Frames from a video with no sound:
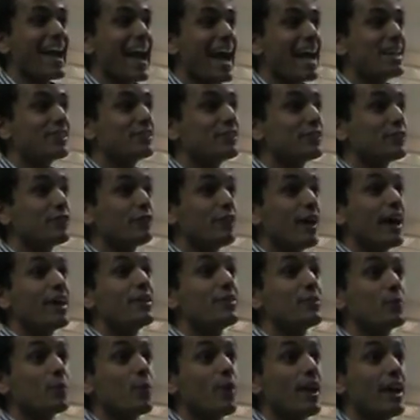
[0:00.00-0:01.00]
had to find
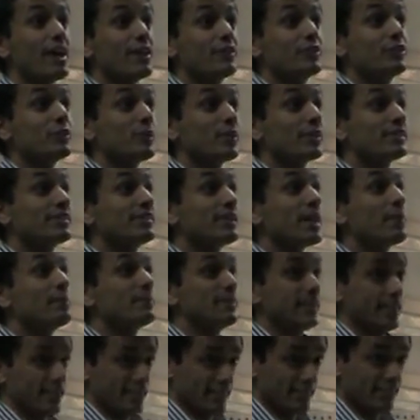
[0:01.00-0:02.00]
a way to
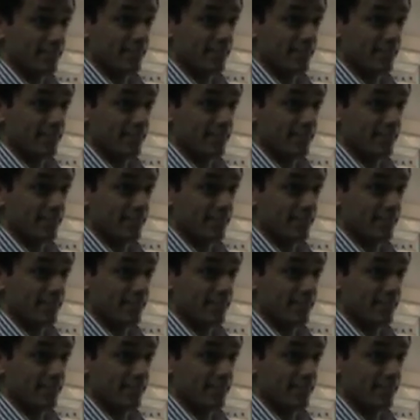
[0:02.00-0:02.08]
accept it.